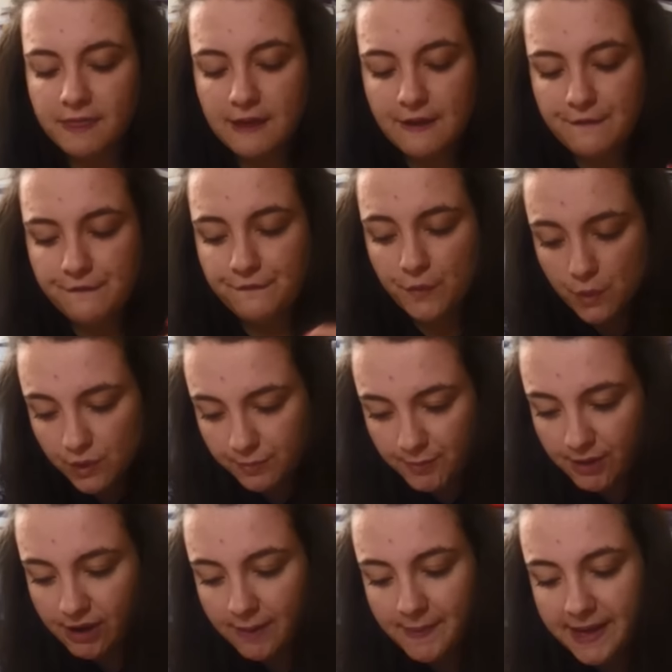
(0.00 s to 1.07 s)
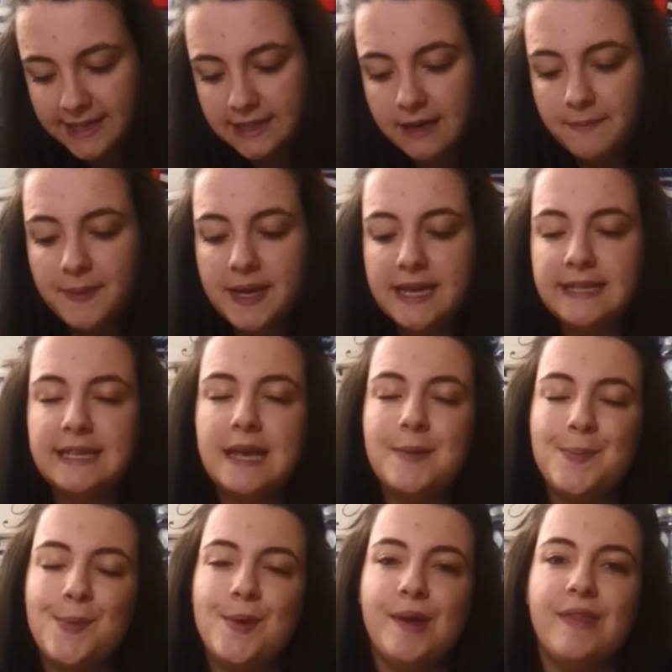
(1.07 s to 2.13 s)
The fourth book I picked up is a
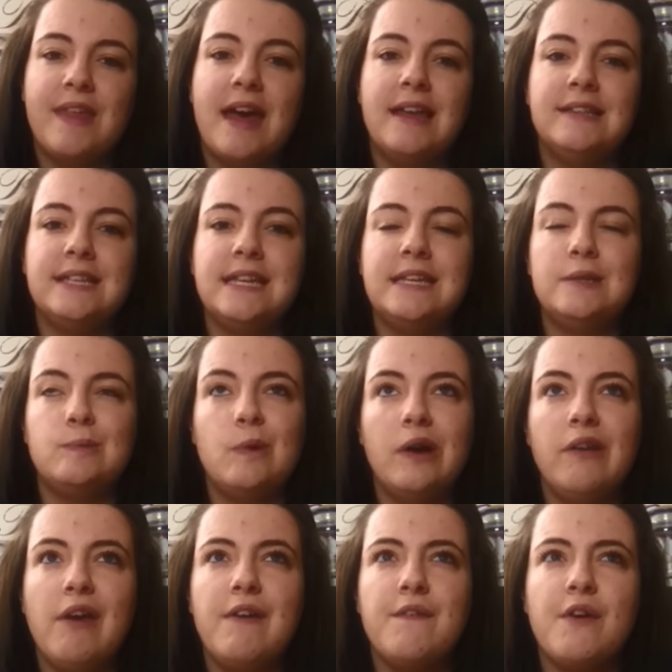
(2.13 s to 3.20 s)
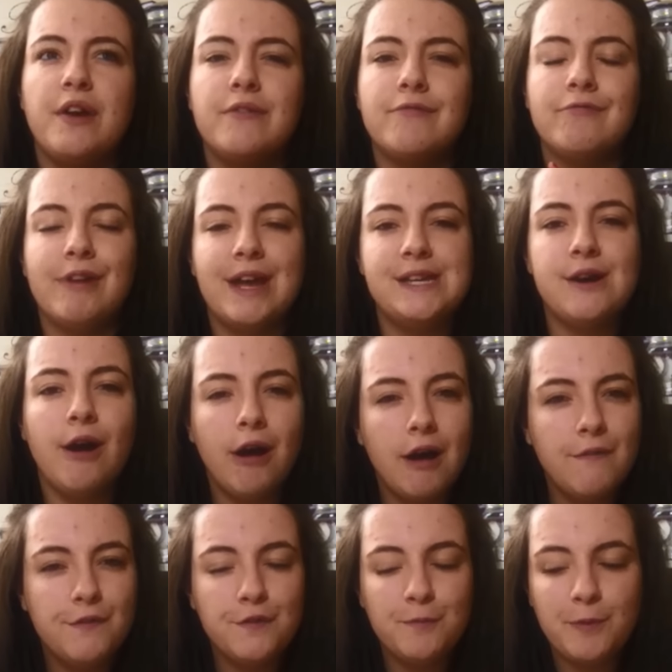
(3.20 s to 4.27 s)
book that is one I've kind of read
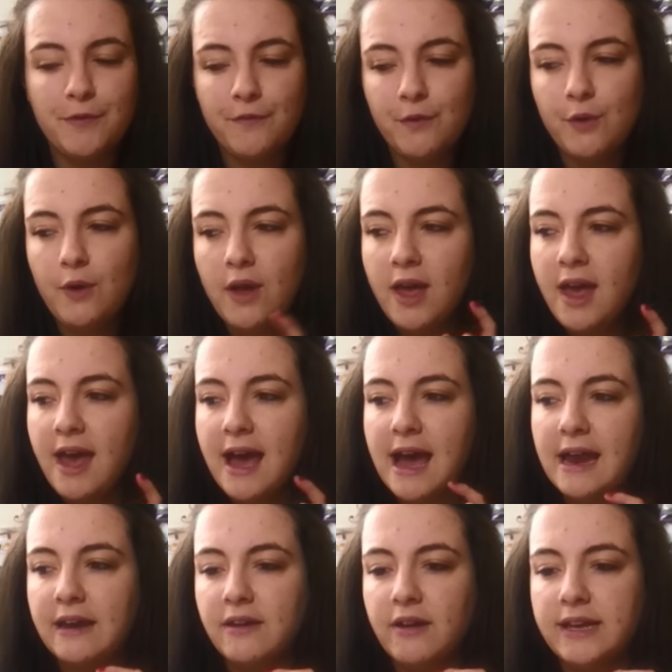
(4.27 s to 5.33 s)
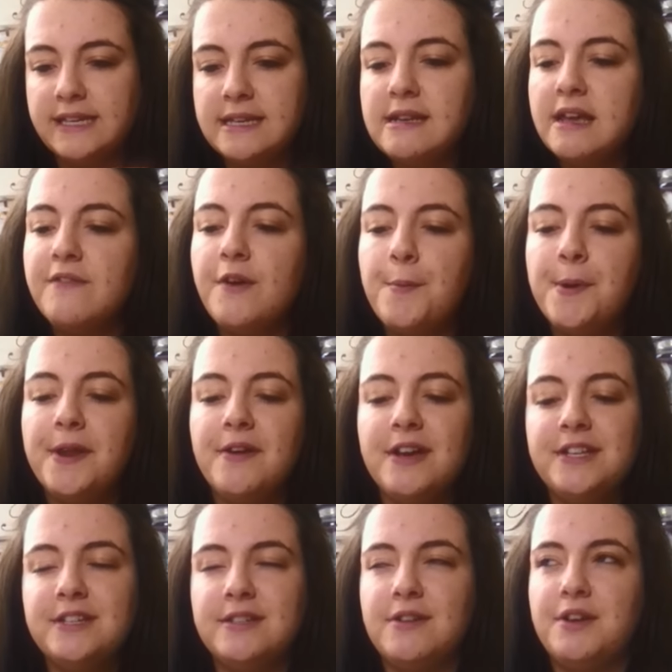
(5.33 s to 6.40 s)
half of before. I didn't give up on it,
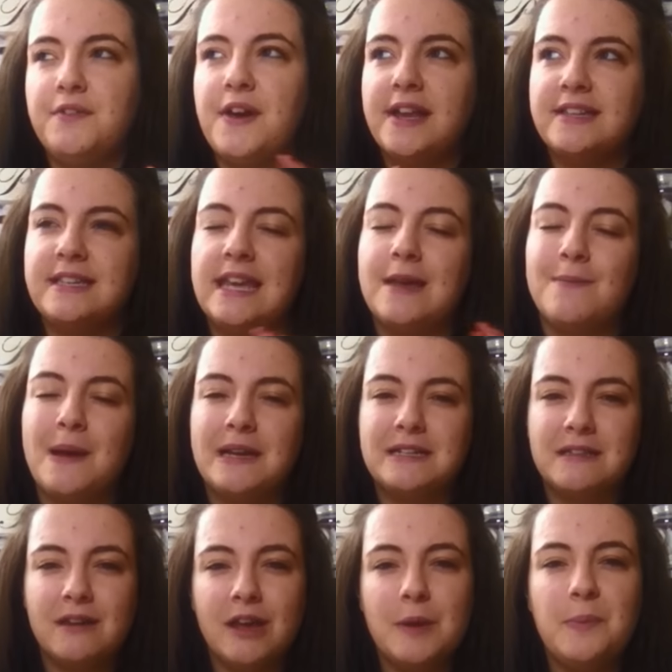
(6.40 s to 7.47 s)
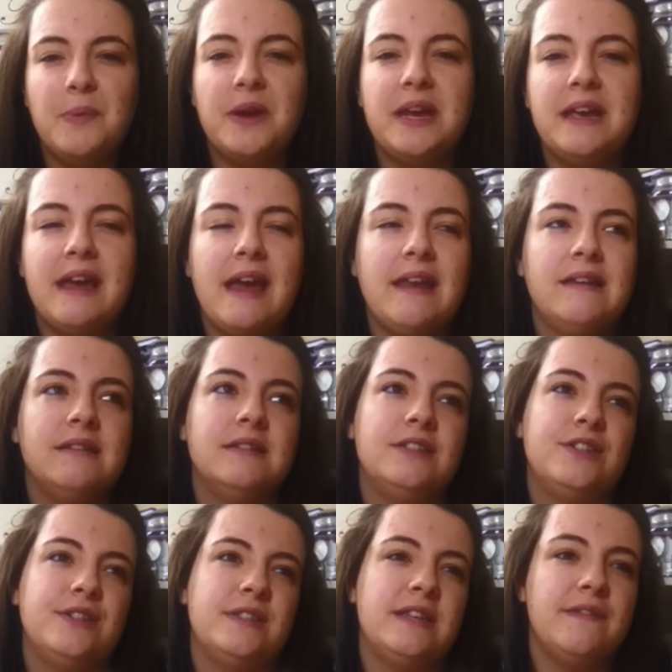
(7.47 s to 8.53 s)
I just kind of had to take it back to the library and
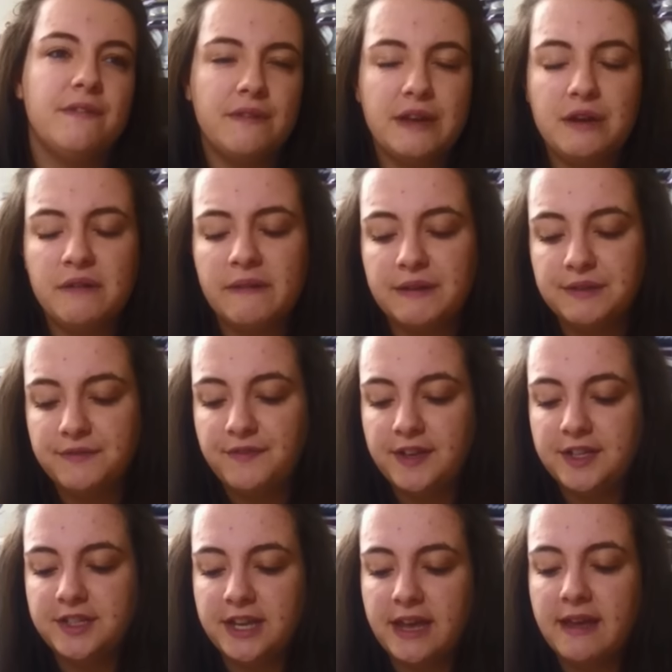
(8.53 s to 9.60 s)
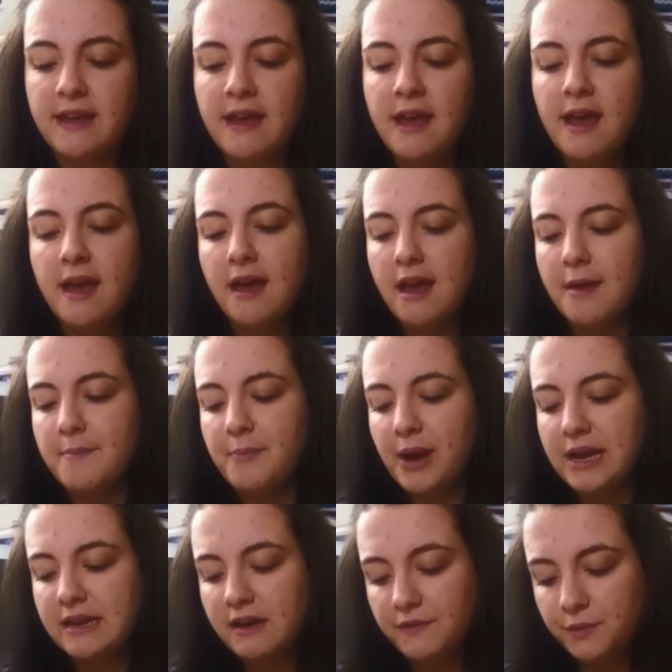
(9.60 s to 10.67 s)
just never really got around to finishing it. But
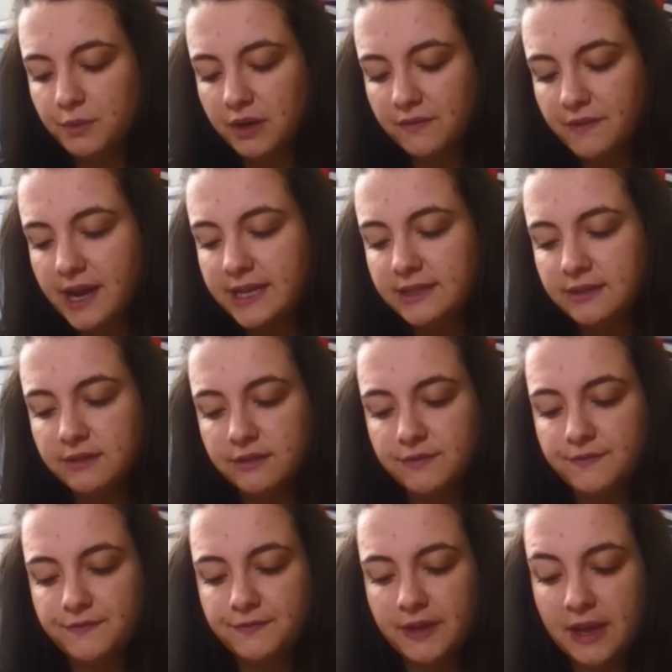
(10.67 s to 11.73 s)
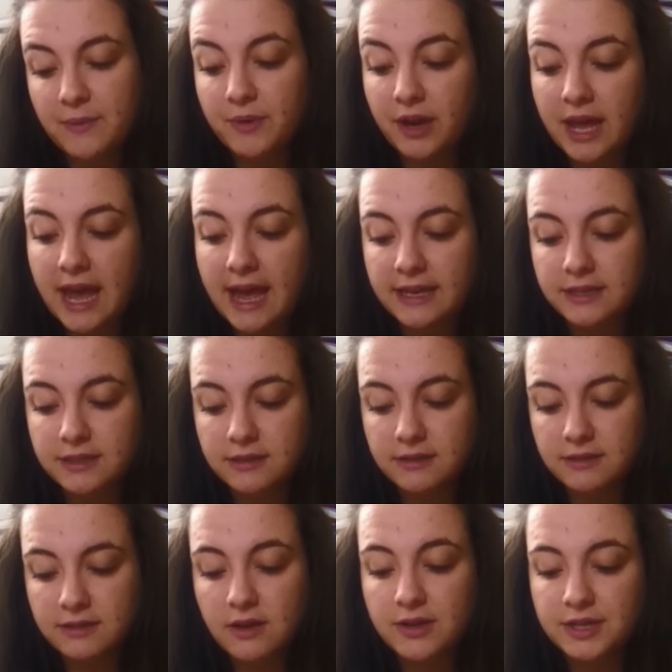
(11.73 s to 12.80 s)
I loved what I read of it when I had
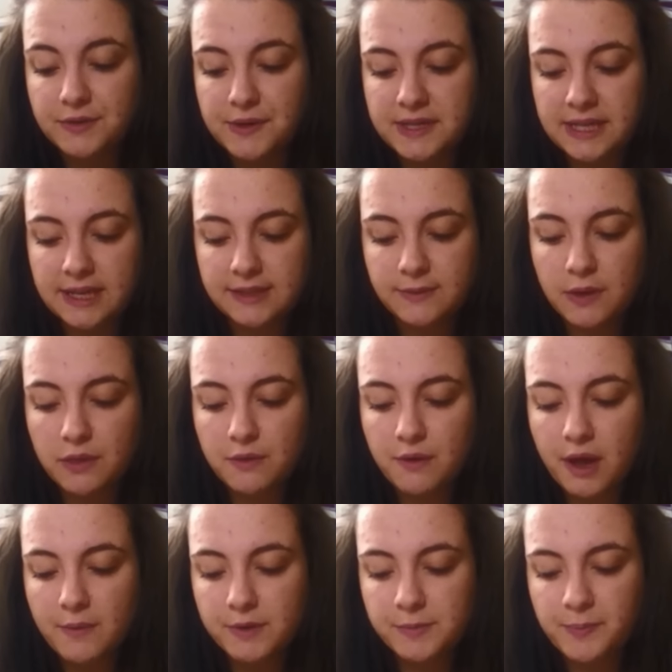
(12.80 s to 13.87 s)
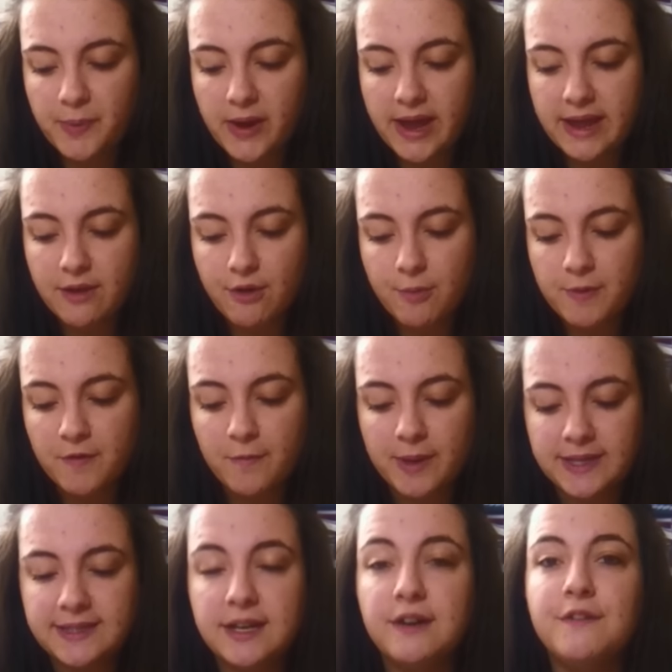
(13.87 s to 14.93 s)
started reading it, so I thought I would buy a copy for
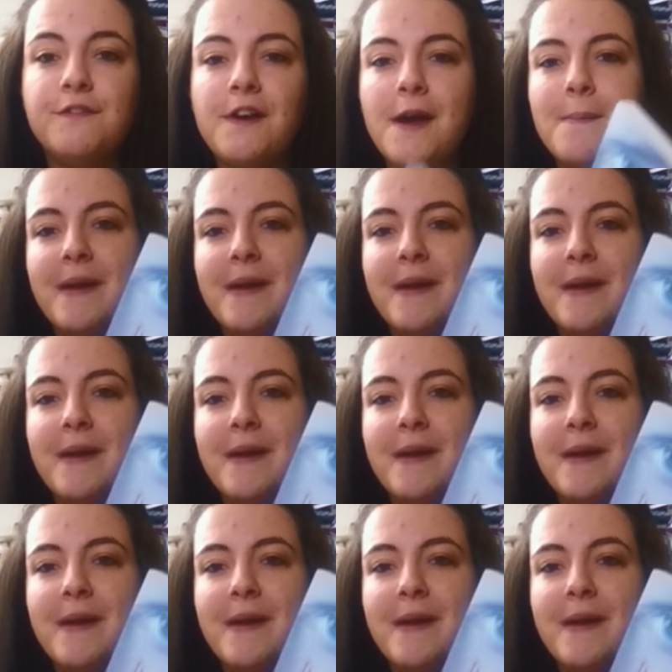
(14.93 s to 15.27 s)
myself.